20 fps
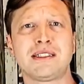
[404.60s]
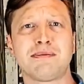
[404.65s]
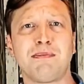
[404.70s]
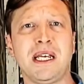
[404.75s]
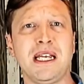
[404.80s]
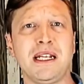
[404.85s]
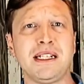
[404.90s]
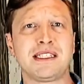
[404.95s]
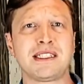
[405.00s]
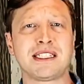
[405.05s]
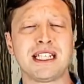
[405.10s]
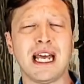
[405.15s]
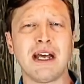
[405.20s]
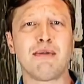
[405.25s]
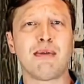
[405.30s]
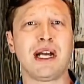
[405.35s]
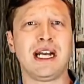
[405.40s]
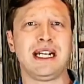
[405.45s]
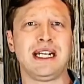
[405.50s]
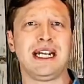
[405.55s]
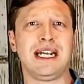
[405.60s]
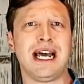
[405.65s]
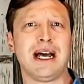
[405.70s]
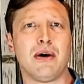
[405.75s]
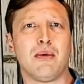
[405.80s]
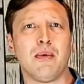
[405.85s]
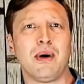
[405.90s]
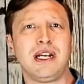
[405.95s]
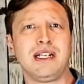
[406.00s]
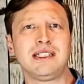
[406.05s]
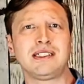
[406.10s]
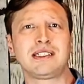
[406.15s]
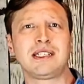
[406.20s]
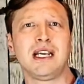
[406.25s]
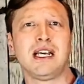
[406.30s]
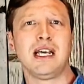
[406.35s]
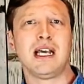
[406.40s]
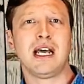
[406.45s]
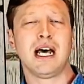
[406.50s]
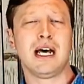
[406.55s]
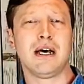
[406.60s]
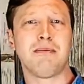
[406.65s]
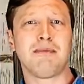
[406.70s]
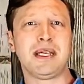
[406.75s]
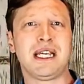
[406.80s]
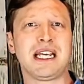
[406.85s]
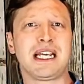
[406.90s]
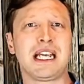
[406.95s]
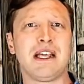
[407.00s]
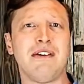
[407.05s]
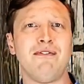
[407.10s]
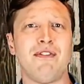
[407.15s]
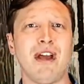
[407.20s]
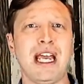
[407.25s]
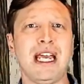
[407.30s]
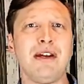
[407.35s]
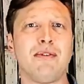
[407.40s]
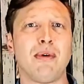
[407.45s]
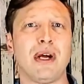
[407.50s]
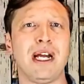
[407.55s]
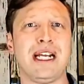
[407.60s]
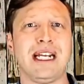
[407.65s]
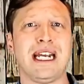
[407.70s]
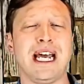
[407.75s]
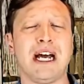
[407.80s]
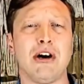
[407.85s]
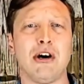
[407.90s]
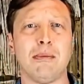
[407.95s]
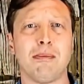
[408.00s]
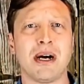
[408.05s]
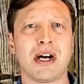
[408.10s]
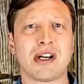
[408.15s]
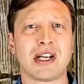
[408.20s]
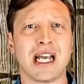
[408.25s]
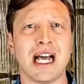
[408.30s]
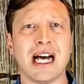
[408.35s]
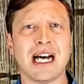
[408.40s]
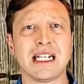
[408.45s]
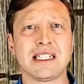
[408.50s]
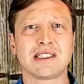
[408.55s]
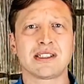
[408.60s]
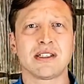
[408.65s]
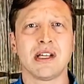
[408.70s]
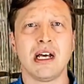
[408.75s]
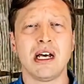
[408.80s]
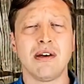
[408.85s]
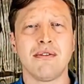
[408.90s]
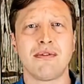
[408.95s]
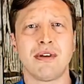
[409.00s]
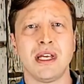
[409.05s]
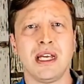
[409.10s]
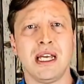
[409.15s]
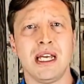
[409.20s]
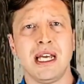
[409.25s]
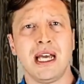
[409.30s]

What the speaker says: being said right now? What is being conveyed right now about God's love?